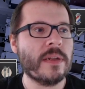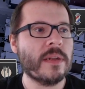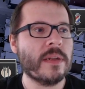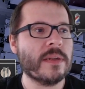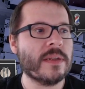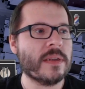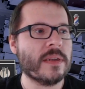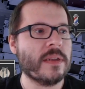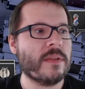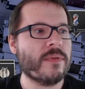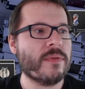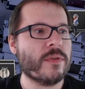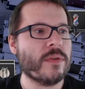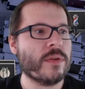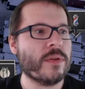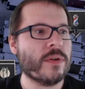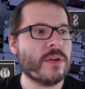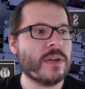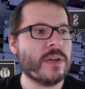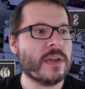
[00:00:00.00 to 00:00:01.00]
skill for
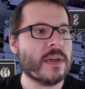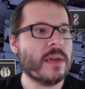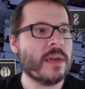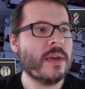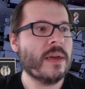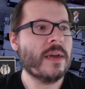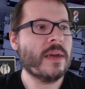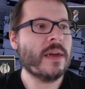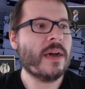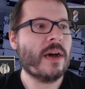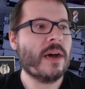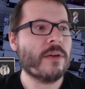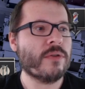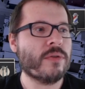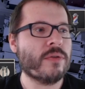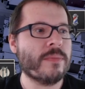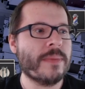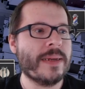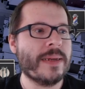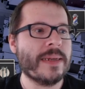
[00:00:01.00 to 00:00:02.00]
learning how to
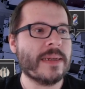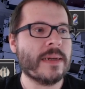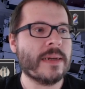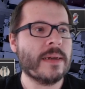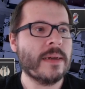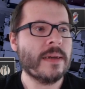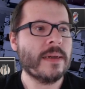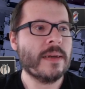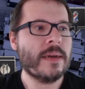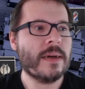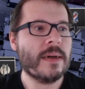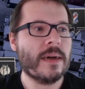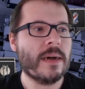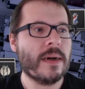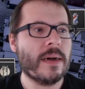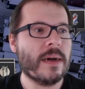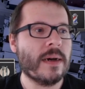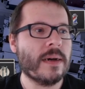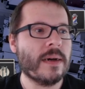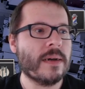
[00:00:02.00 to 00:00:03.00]
make
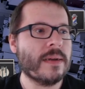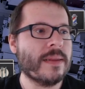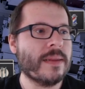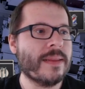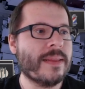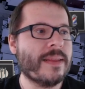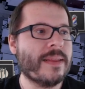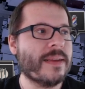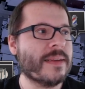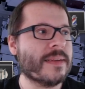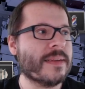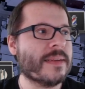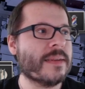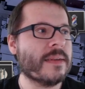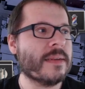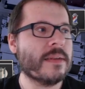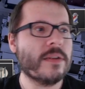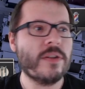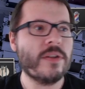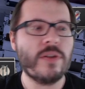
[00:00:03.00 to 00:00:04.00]

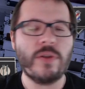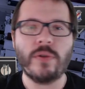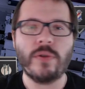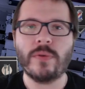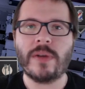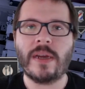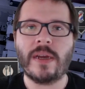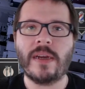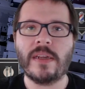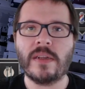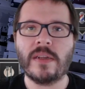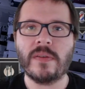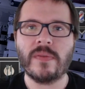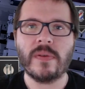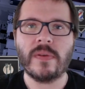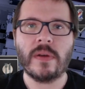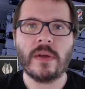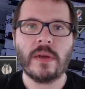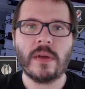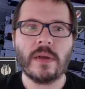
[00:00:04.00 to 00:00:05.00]
this new kind of
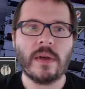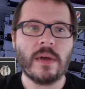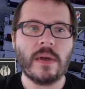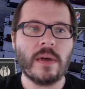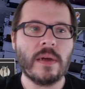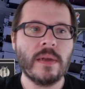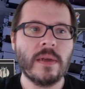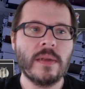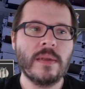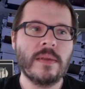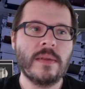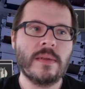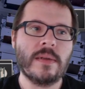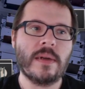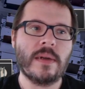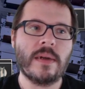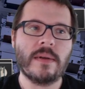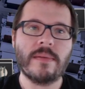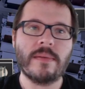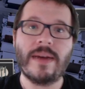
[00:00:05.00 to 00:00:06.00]

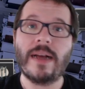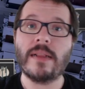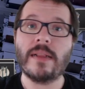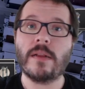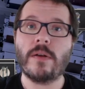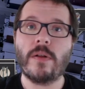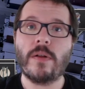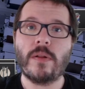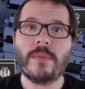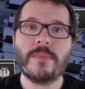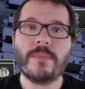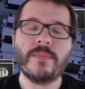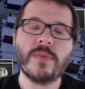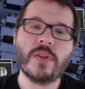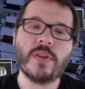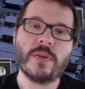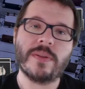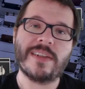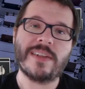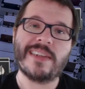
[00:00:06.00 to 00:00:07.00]
alcohol.
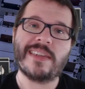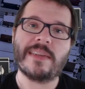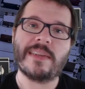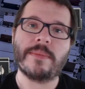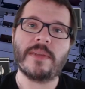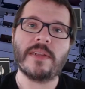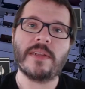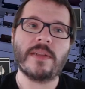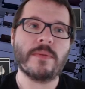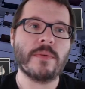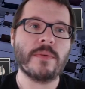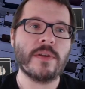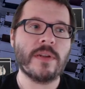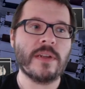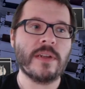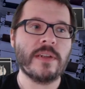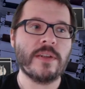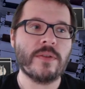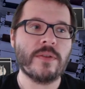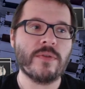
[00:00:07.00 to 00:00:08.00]
So that is something that we're going to
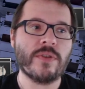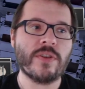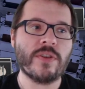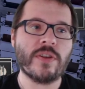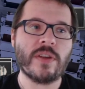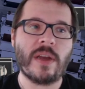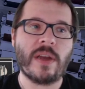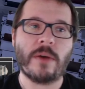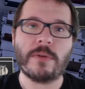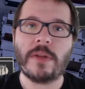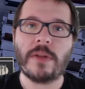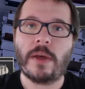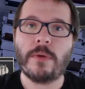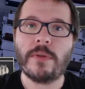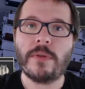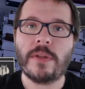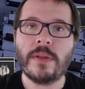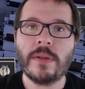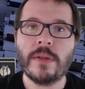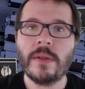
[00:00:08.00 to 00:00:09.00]
need to scout
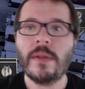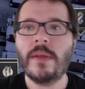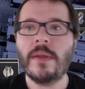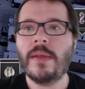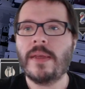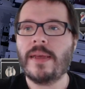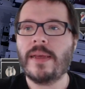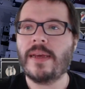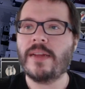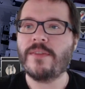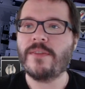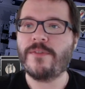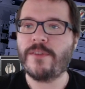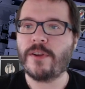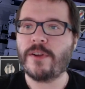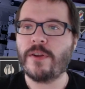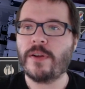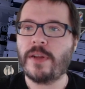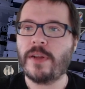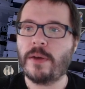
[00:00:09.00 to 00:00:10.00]
out and
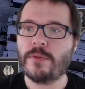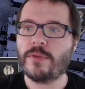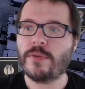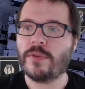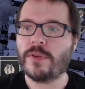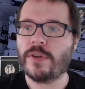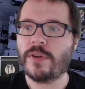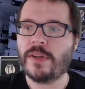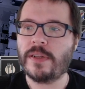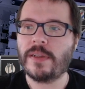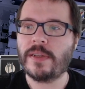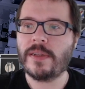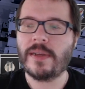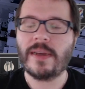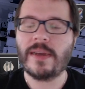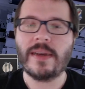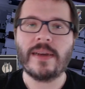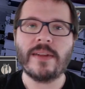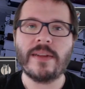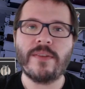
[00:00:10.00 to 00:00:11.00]
figure out how to learn it
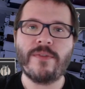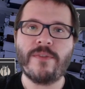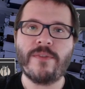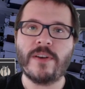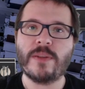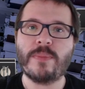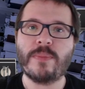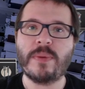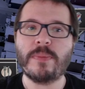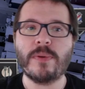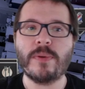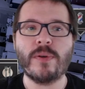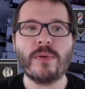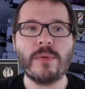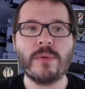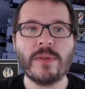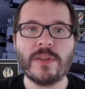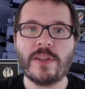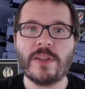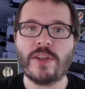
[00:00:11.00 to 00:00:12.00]
and find people who
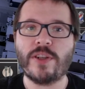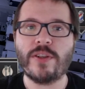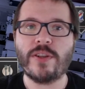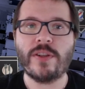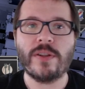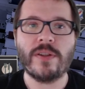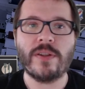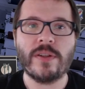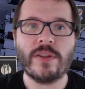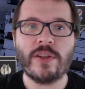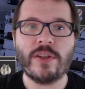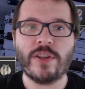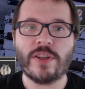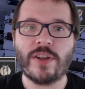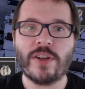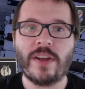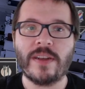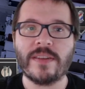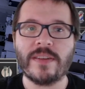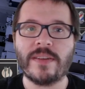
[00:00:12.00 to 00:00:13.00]
will teach
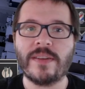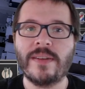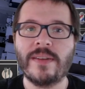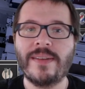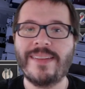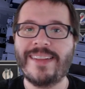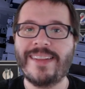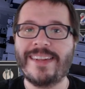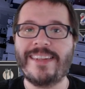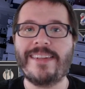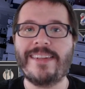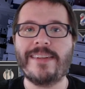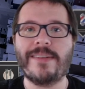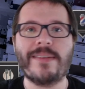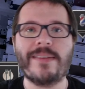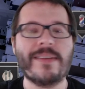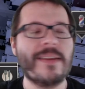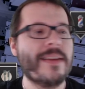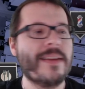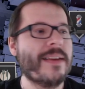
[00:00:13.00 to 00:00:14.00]
us the
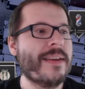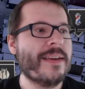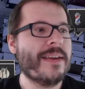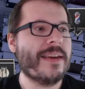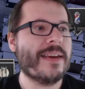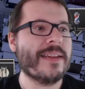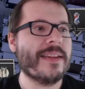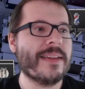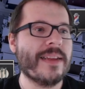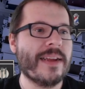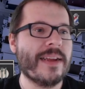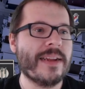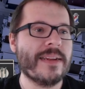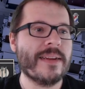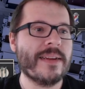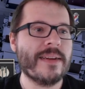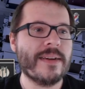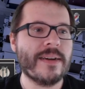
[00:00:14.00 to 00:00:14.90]
details, and then